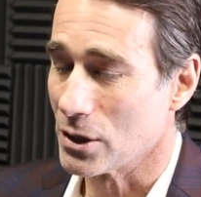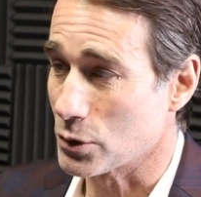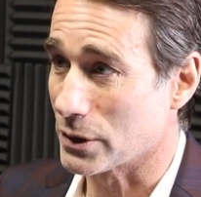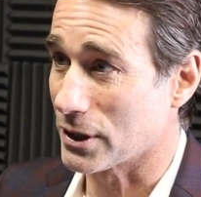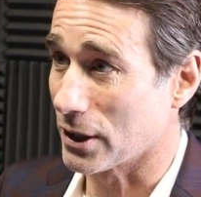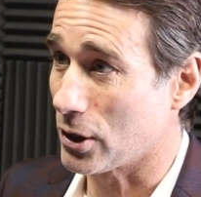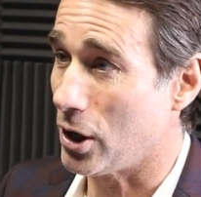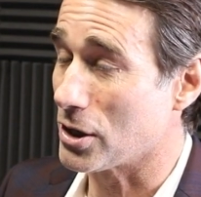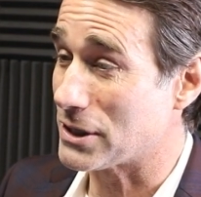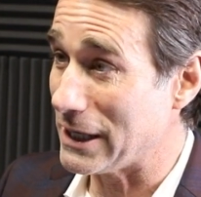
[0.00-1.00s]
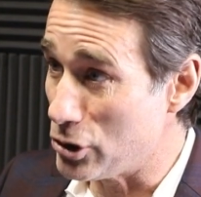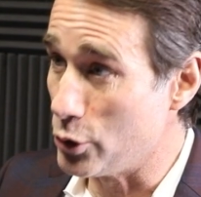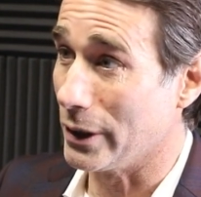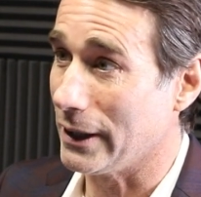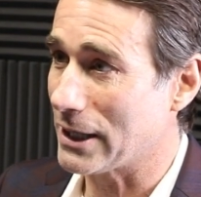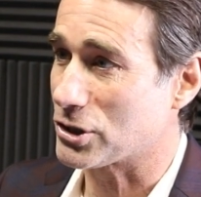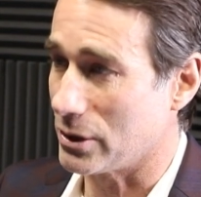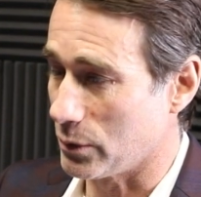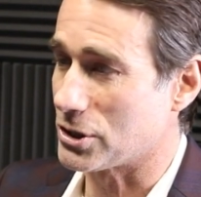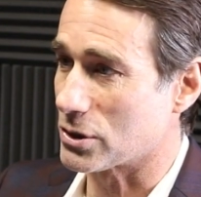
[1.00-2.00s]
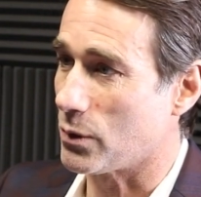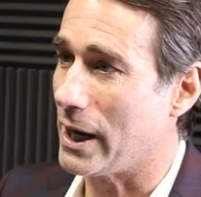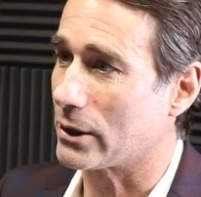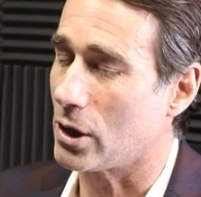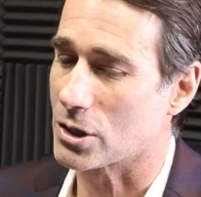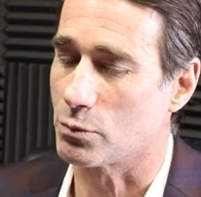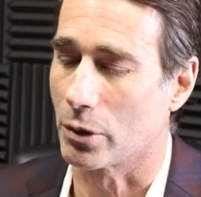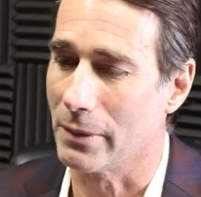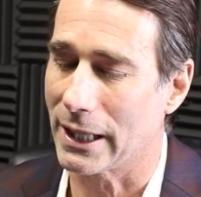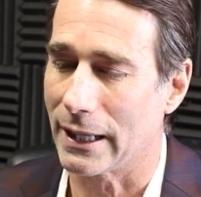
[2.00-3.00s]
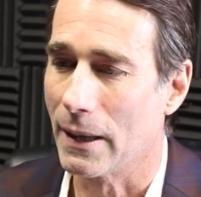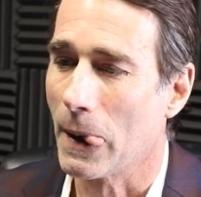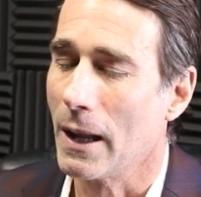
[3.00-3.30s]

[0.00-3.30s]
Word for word: So it's going to cause a new election, which is why it costs more money.